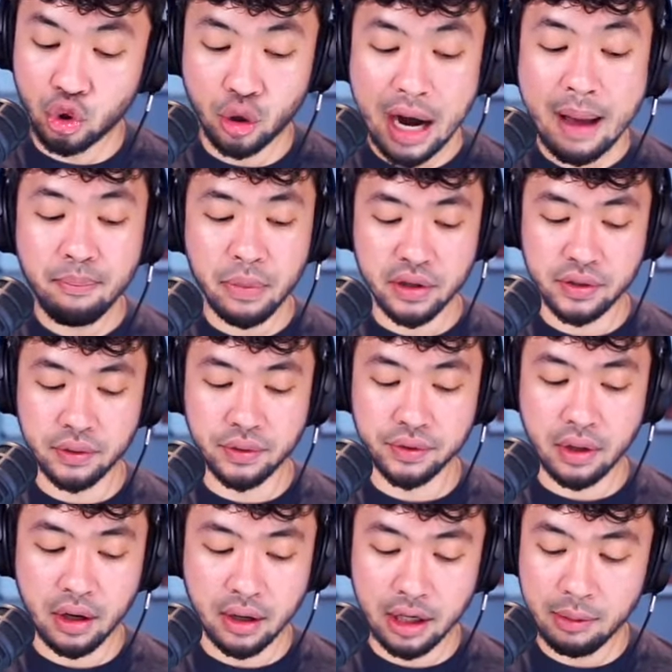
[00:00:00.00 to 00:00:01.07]
trap
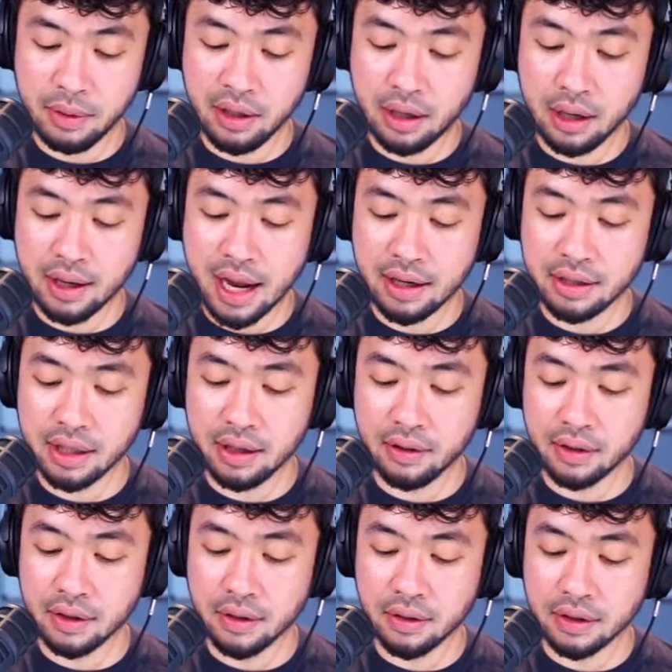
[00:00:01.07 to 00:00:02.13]
muscles are going to be
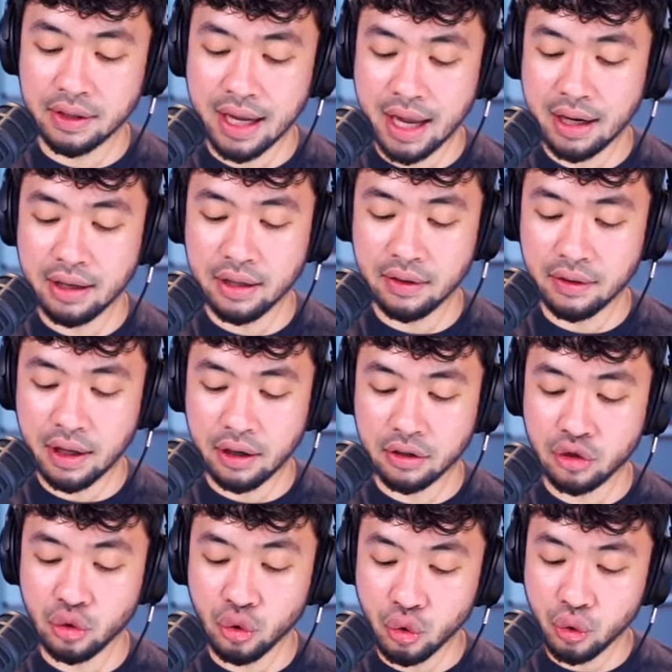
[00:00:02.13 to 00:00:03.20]
connecting the tendon there
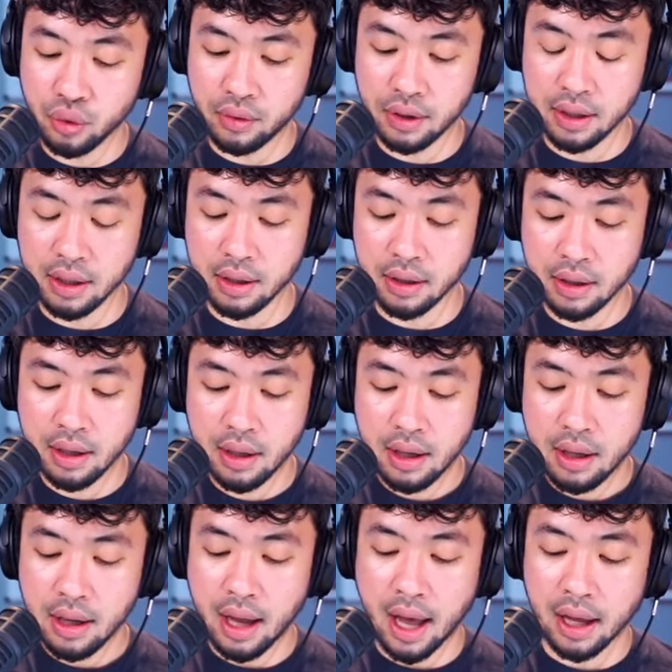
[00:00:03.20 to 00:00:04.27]
to the
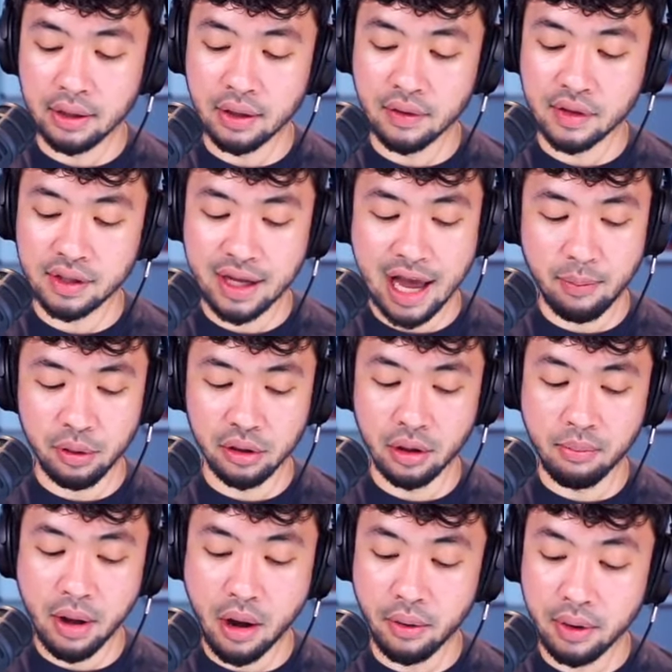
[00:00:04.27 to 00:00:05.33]

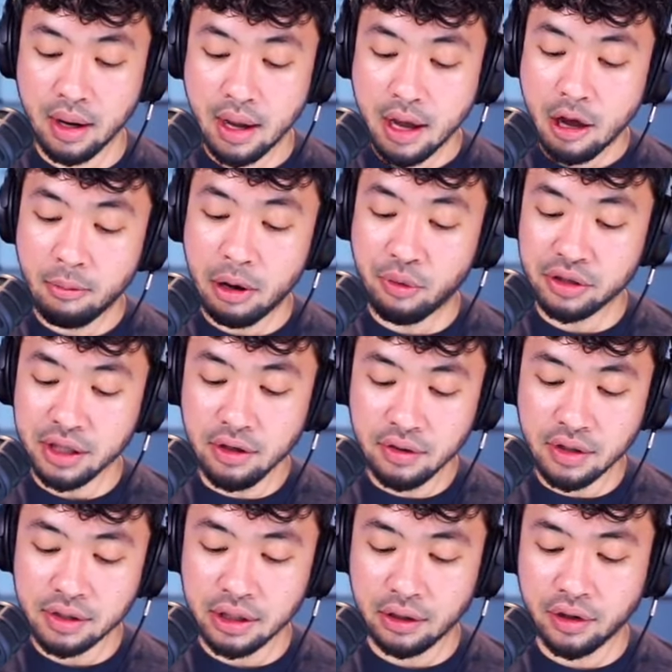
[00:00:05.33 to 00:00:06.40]
scapula bone. But what's
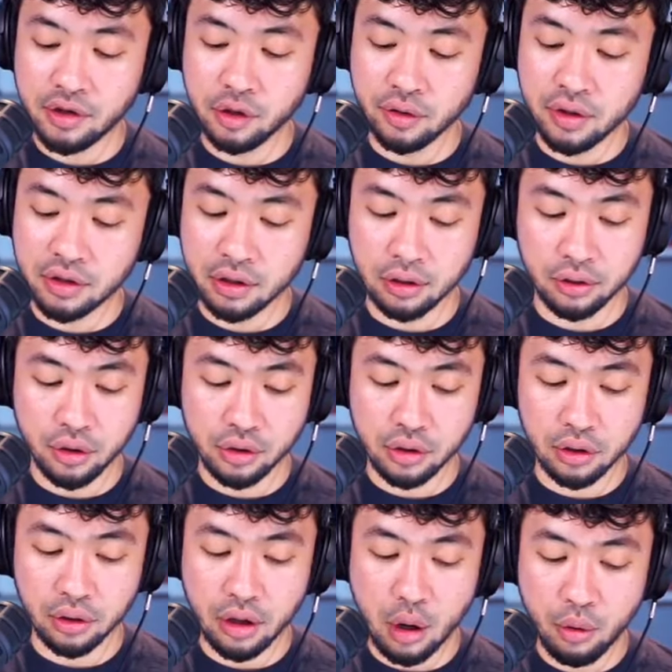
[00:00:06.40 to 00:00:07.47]
interesting also, there's
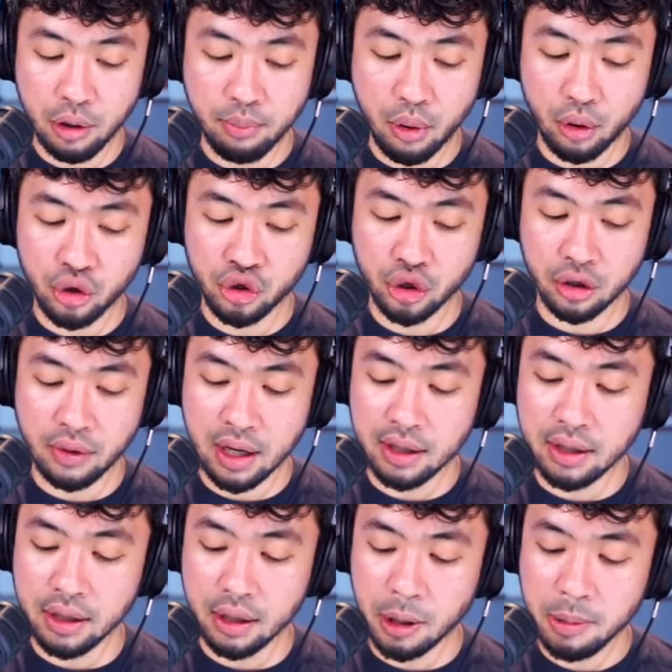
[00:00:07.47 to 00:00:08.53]
a lower portion
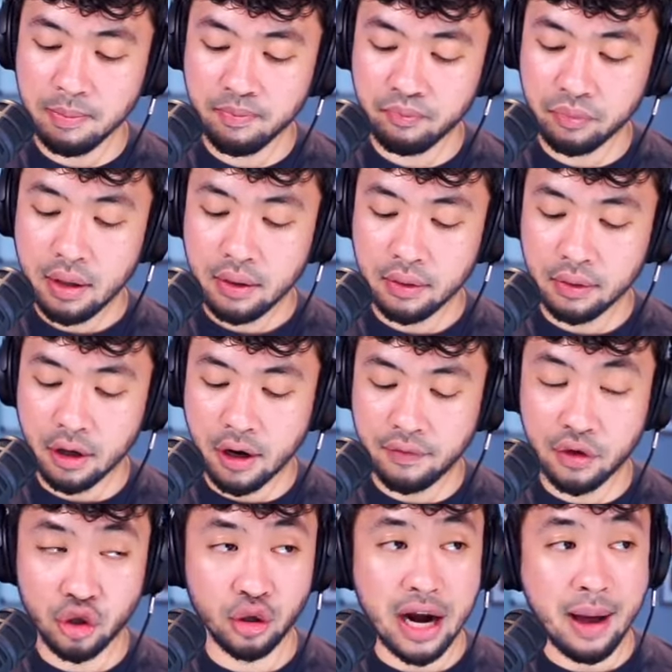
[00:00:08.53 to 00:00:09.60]
right here
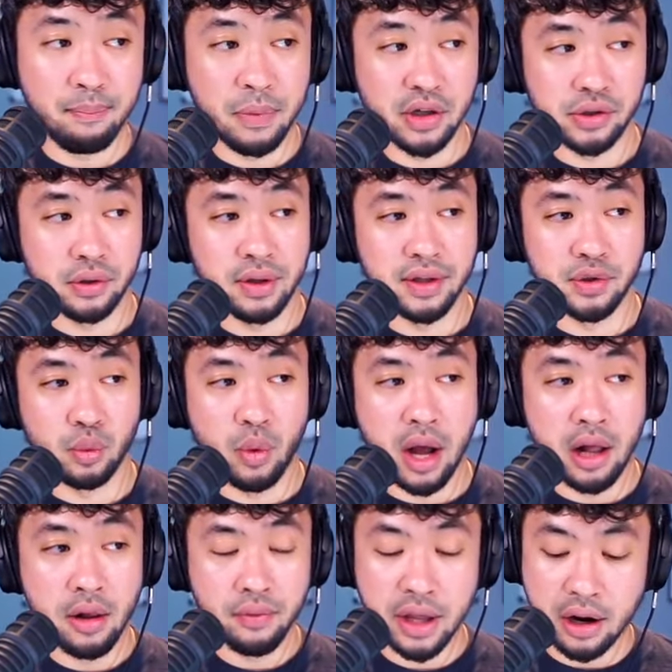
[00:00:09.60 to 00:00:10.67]
of the trap muscle as
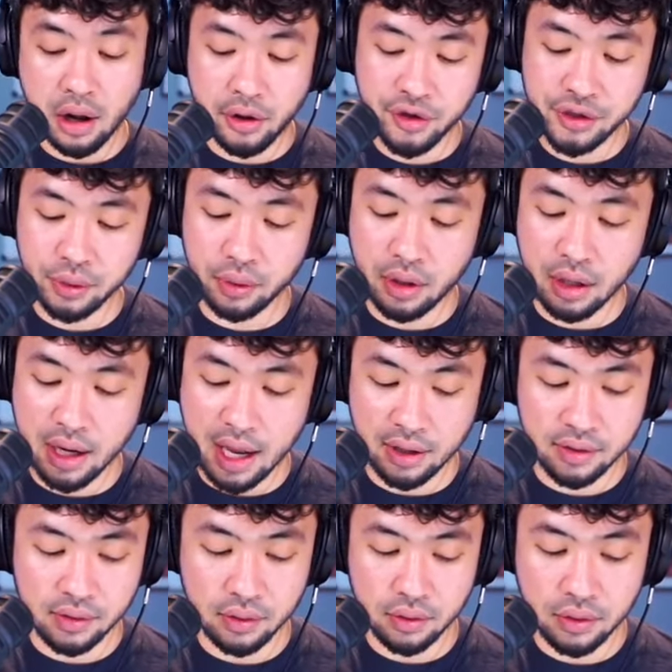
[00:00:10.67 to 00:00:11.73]
well that also
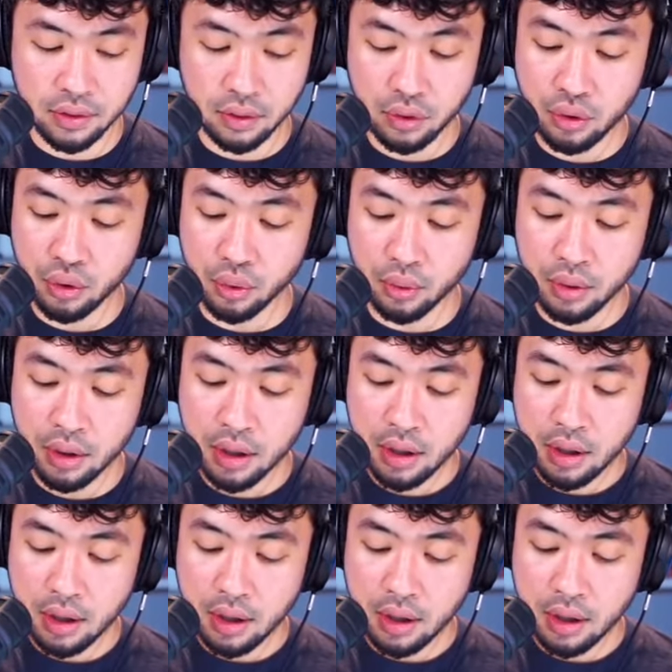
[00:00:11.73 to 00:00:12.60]
connects to